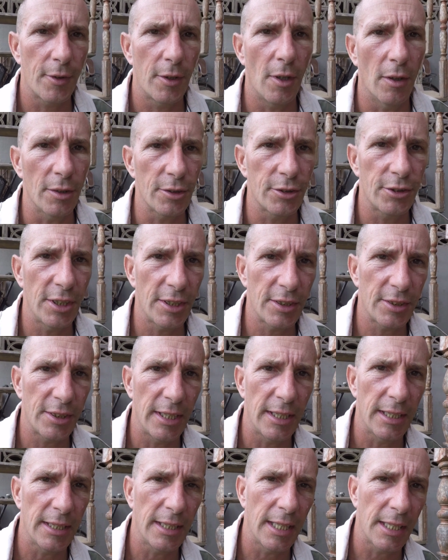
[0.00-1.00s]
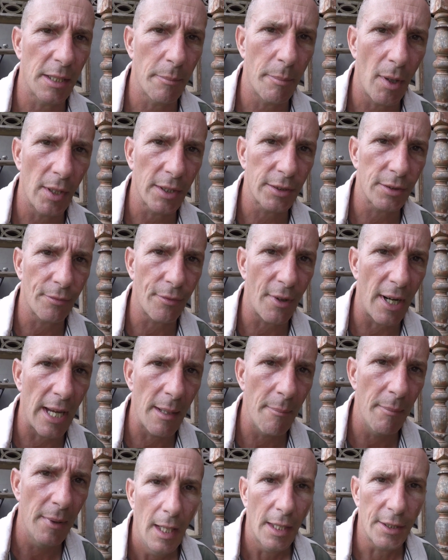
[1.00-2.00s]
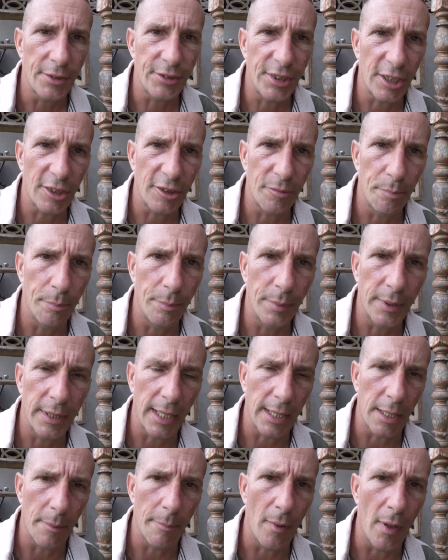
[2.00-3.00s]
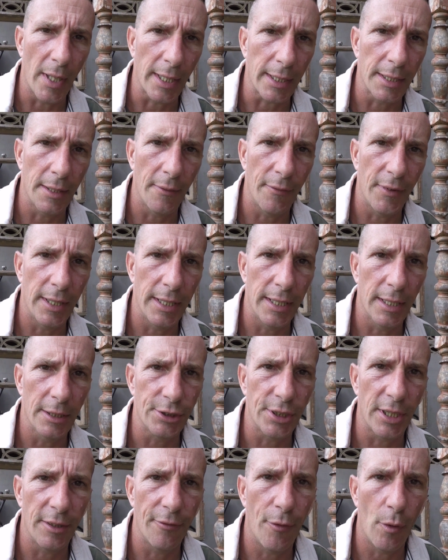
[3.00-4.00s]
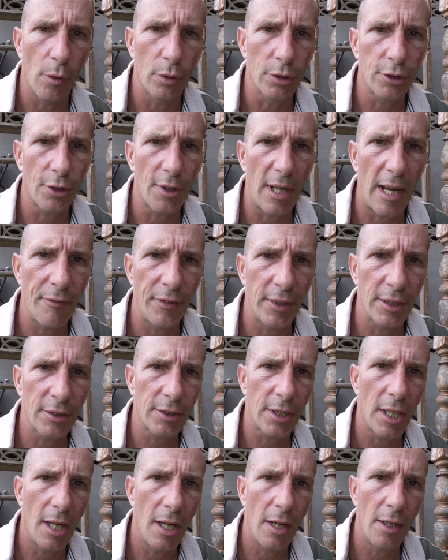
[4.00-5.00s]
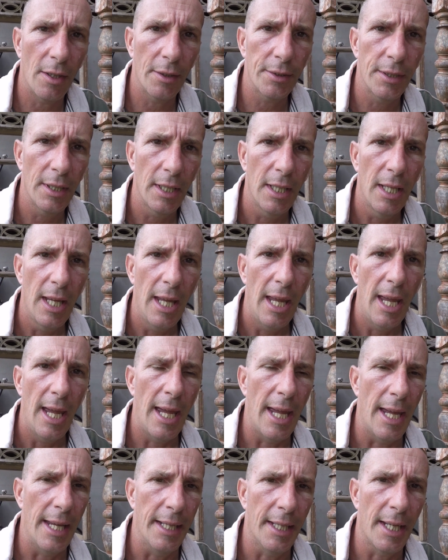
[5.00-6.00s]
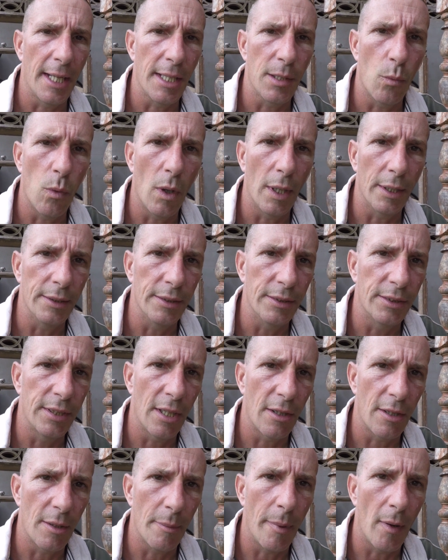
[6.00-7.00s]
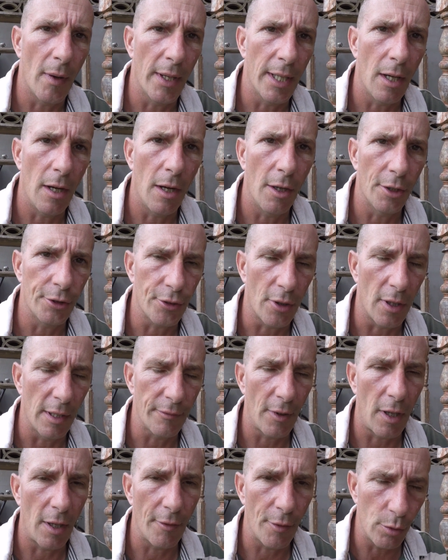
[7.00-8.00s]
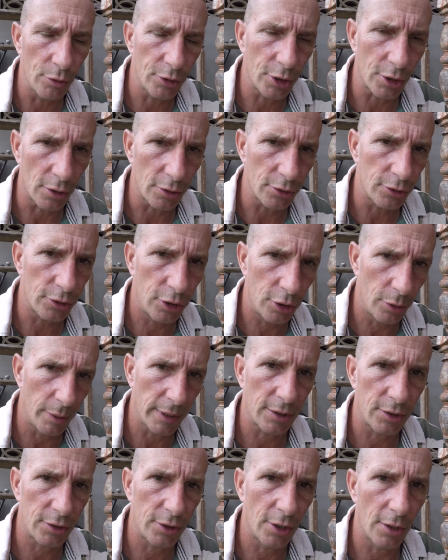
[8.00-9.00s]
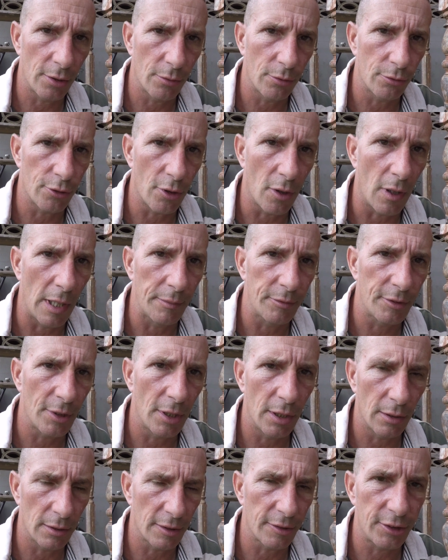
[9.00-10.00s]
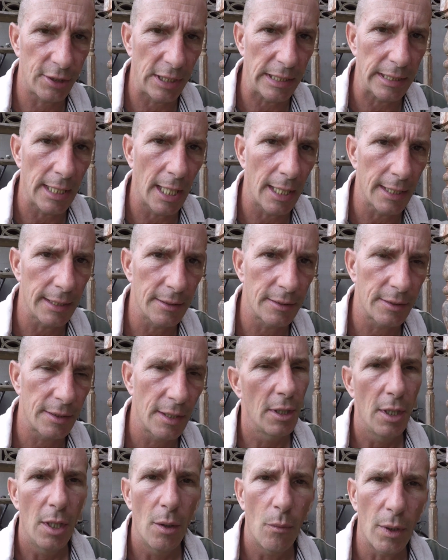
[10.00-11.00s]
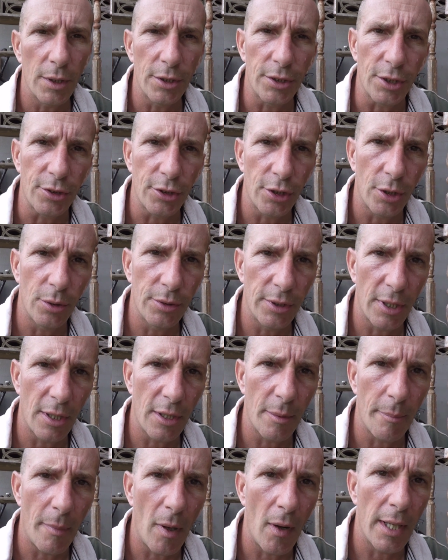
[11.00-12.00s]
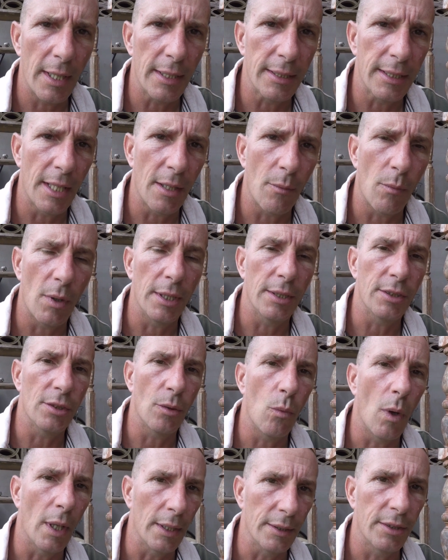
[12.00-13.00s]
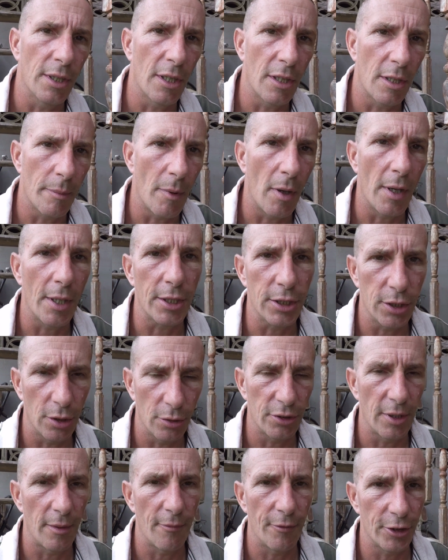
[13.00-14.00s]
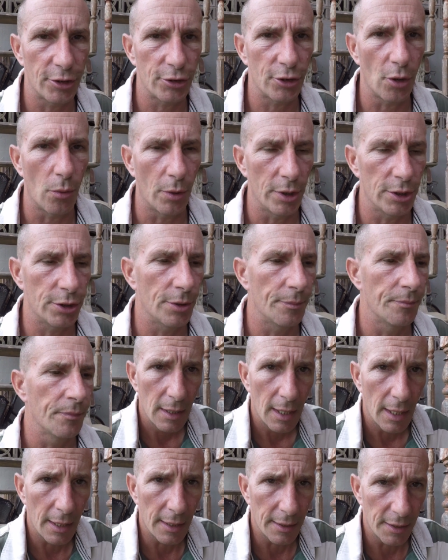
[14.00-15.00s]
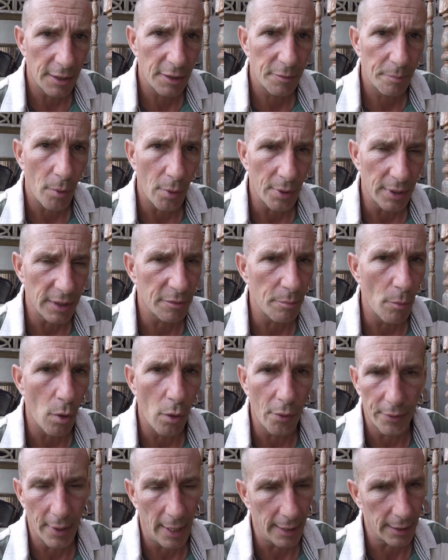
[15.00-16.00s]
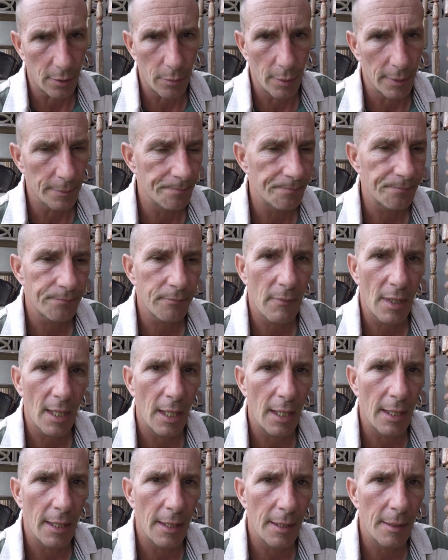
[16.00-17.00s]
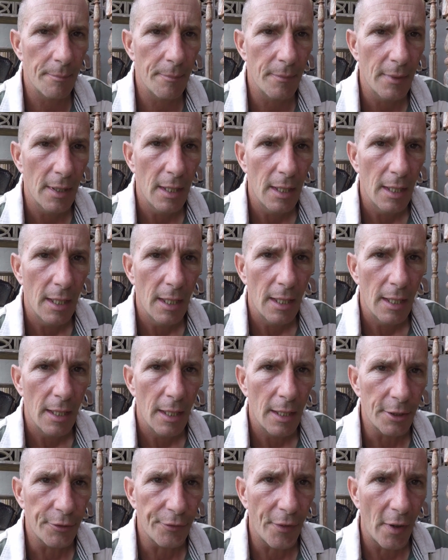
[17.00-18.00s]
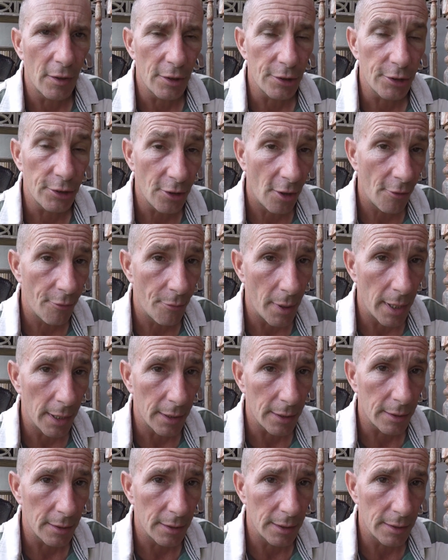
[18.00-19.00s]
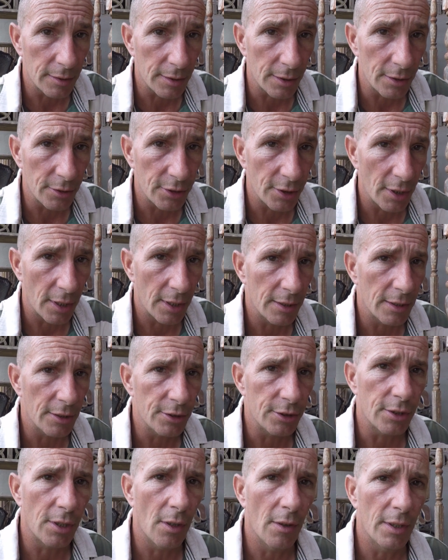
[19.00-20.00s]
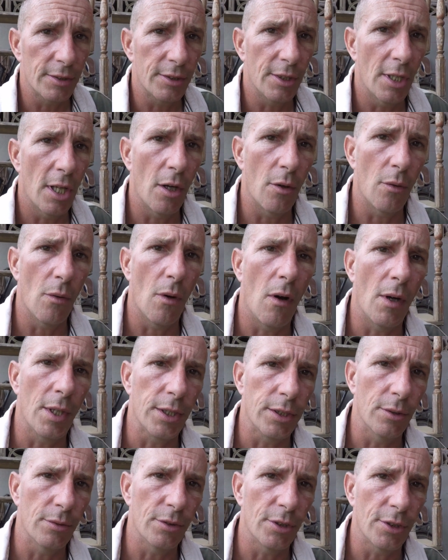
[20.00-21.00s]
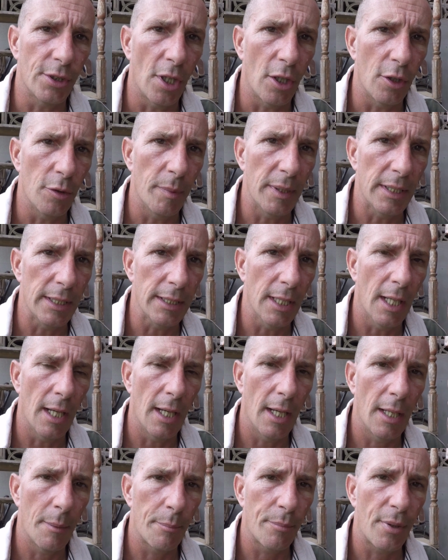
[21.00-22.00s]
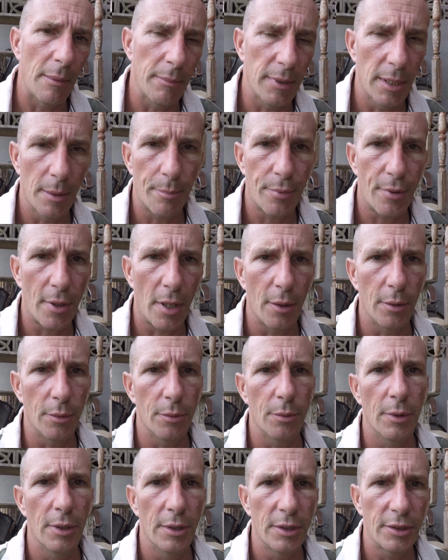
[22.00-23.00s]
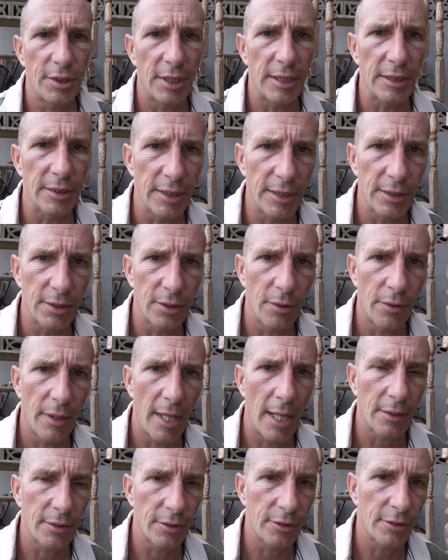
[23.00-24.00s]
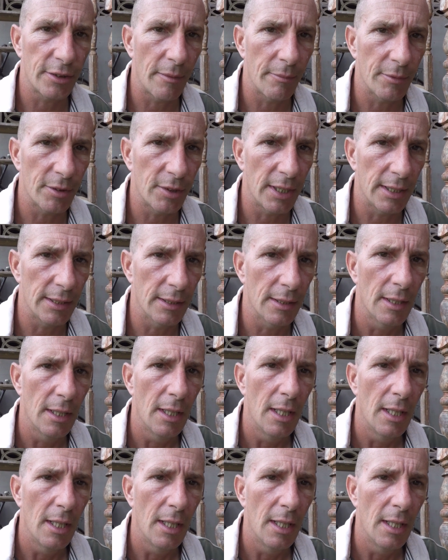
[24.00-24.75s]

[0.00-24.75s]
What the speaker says: got 16 gigabytes of RAM, a 6 gigabyte NVIDIA GeForce graphics card, and a 1 terabyte hard drive. I've also got two external drives, little Seagates. One's a 2 terabyte and the other one is a 1 terabyte, and I use them for storage. And at this point it's more than adequate. As far as software is concerned, as you guys know, I use Adobe Premiere Pro CC 2017.